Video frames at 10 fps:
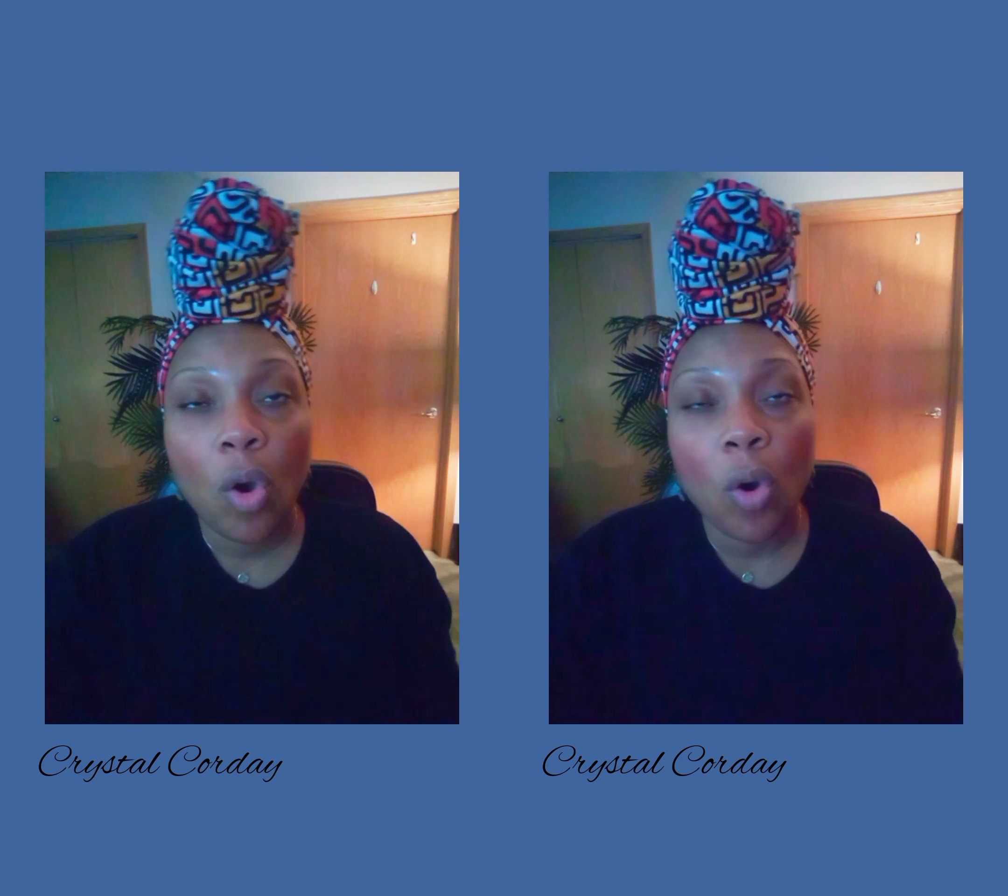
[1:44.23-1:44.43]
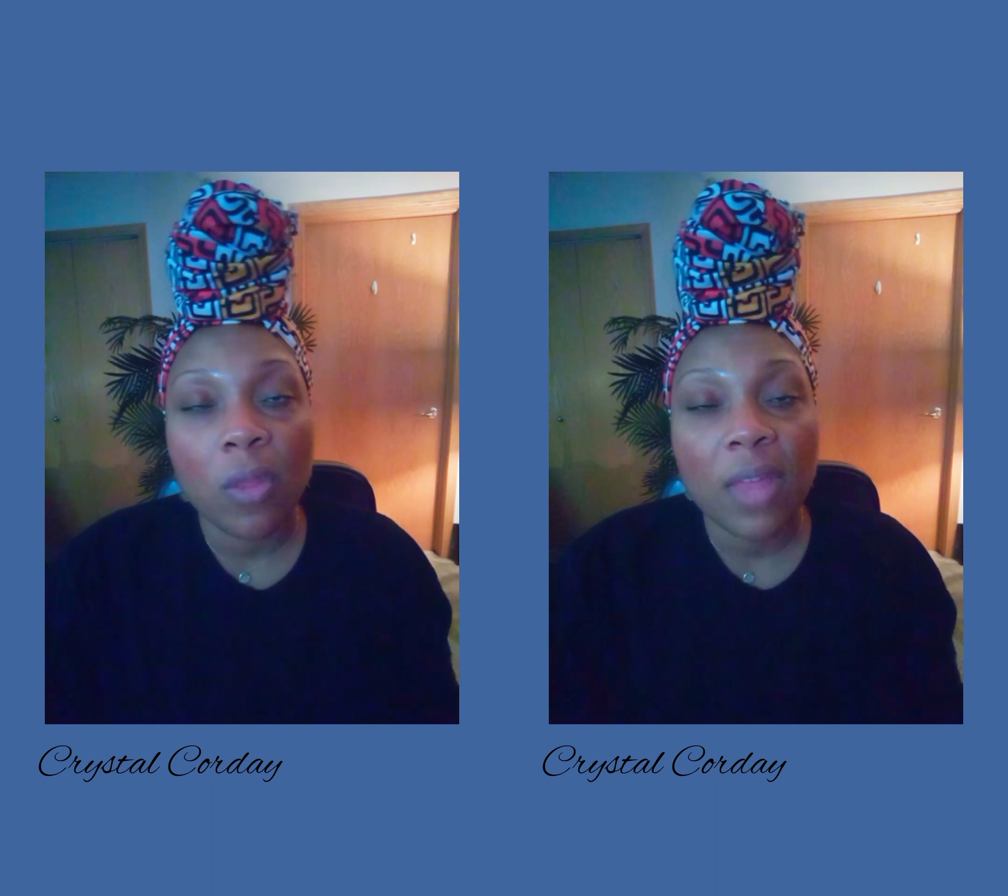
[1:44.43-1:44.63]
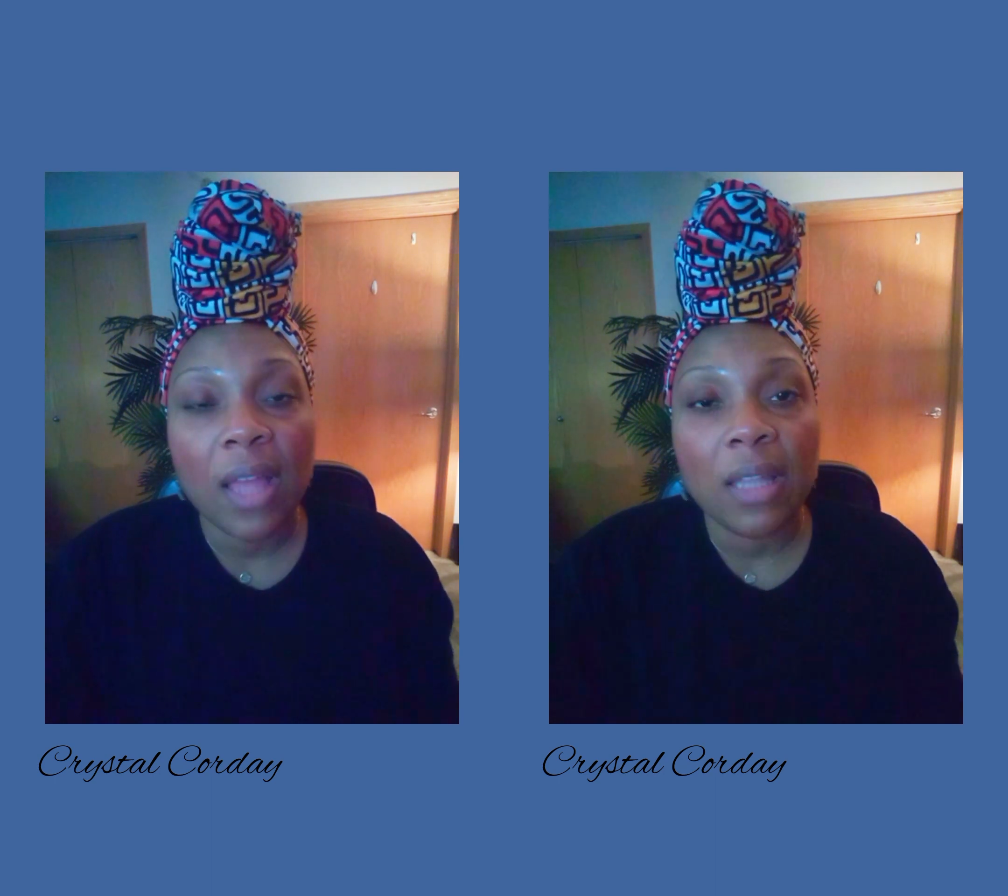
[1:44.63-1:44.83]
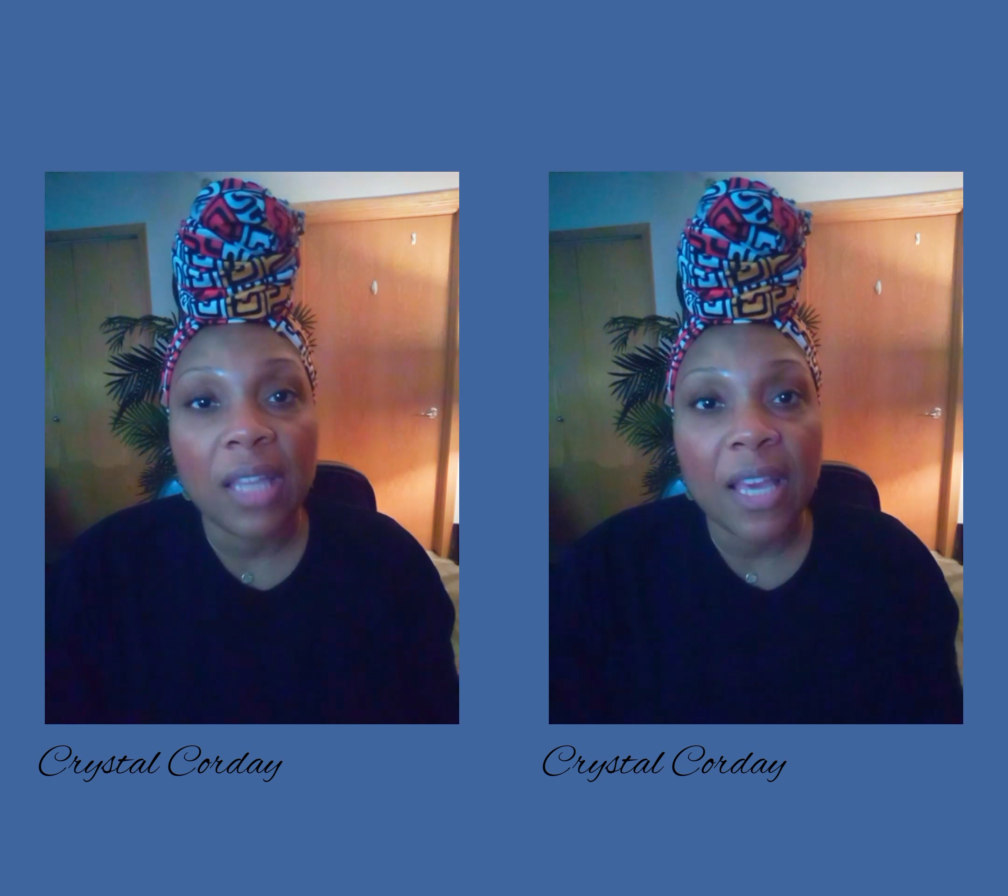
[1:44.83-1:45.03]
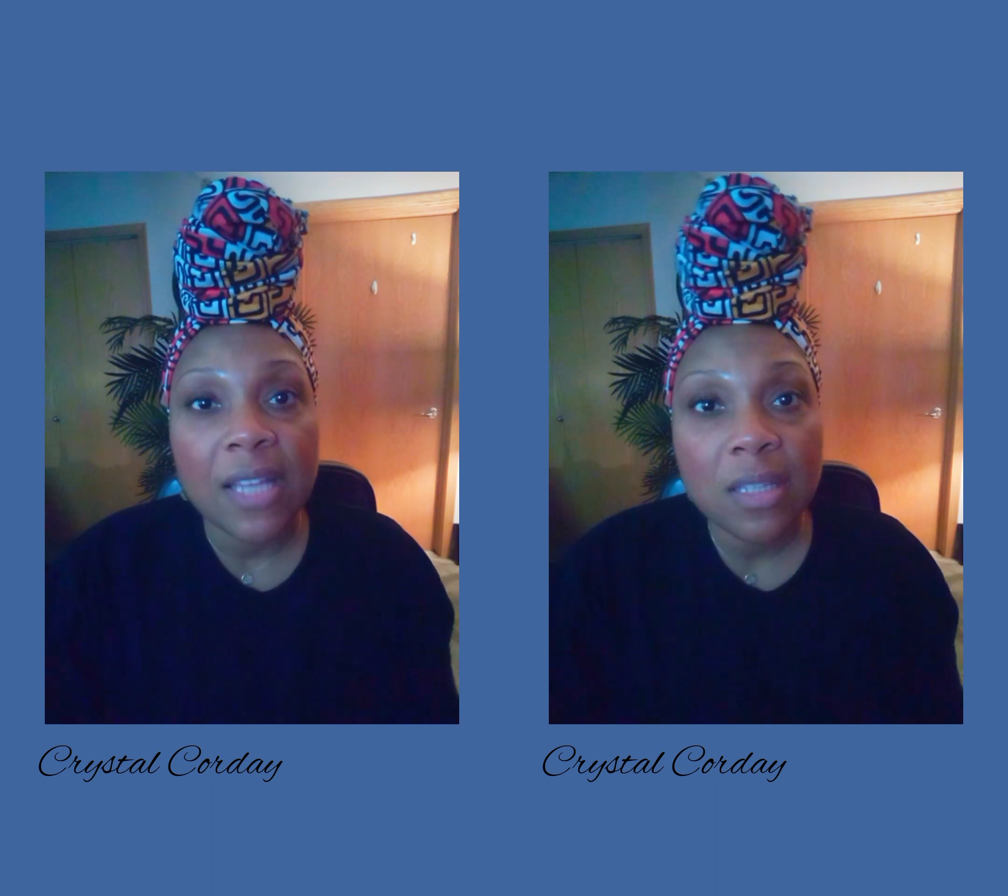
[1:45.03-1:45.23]
or that
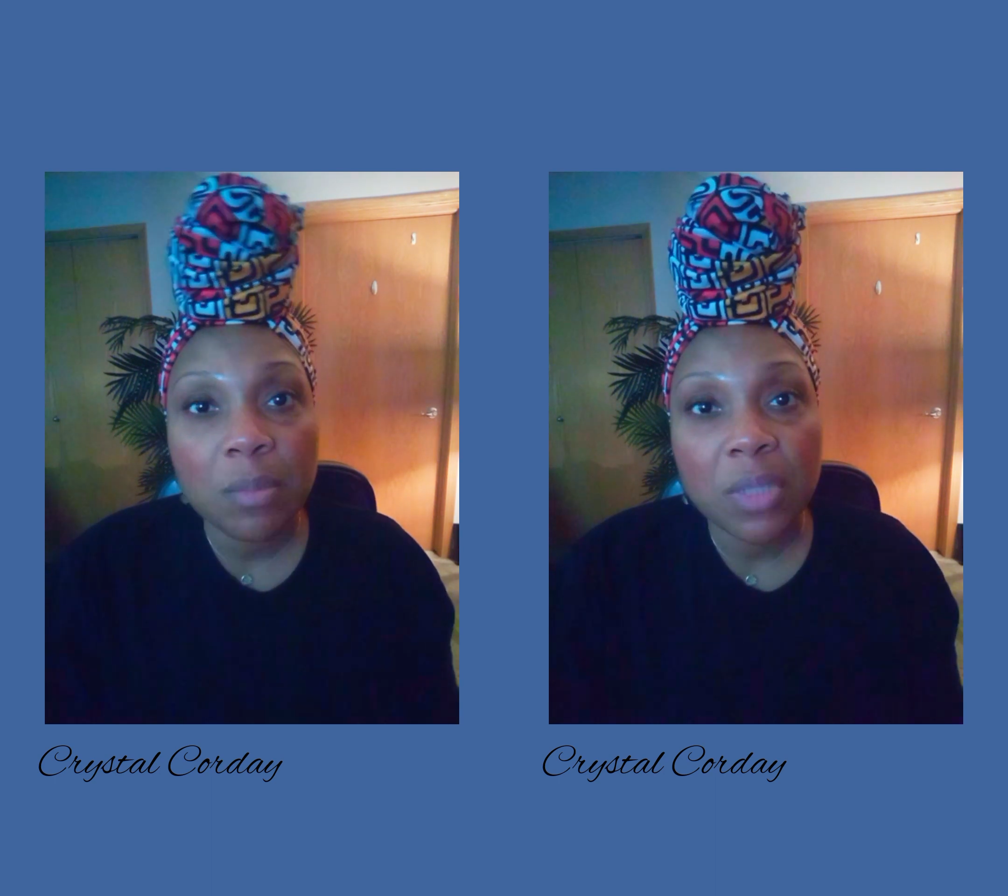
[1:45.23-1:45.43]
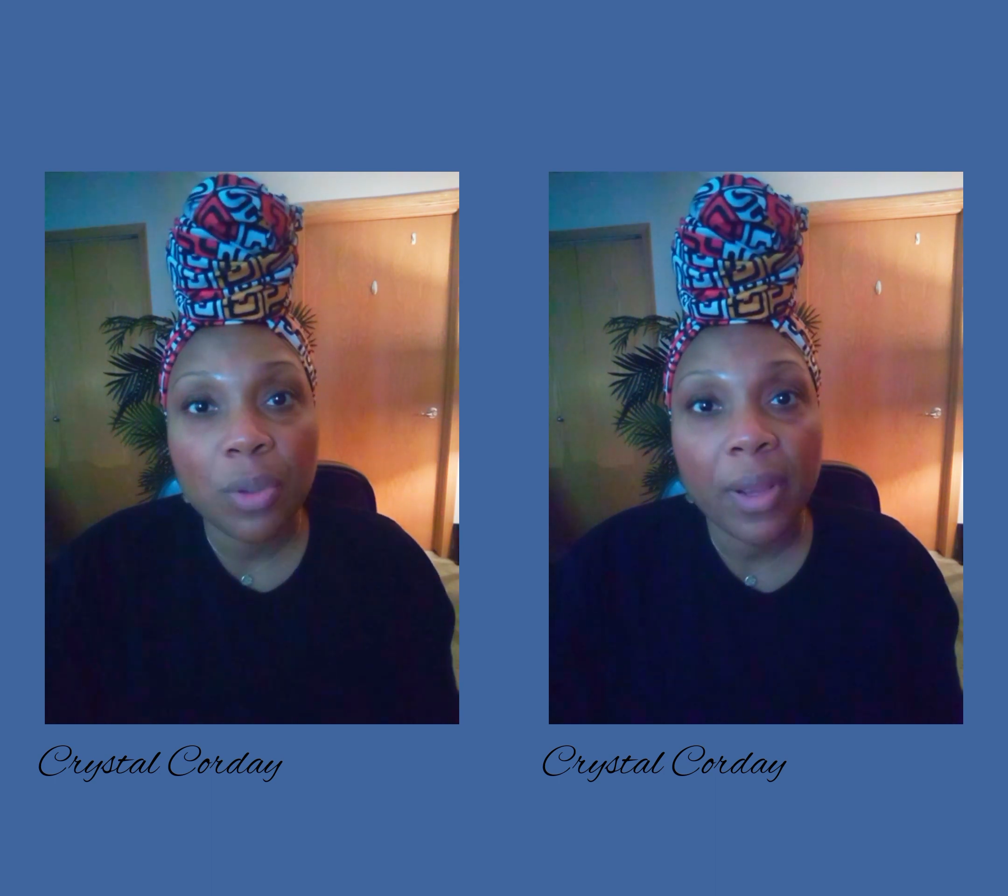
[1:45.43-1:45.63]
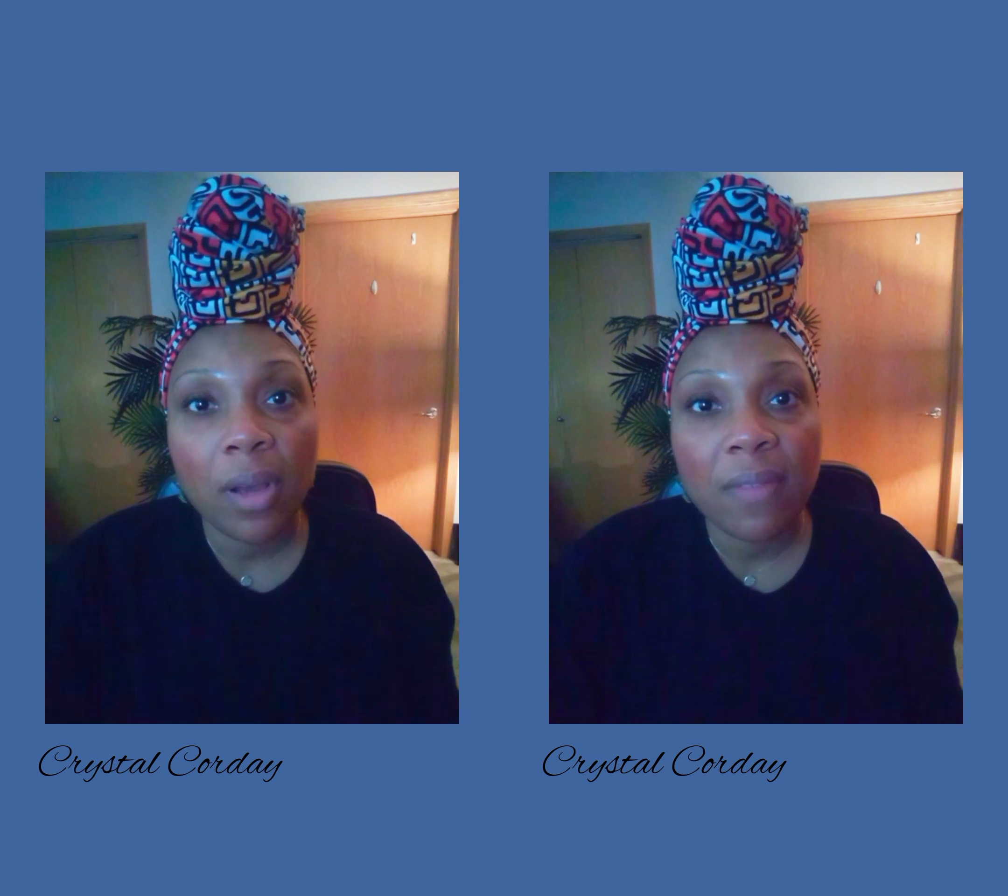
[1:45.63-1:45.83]
led to the betrayal,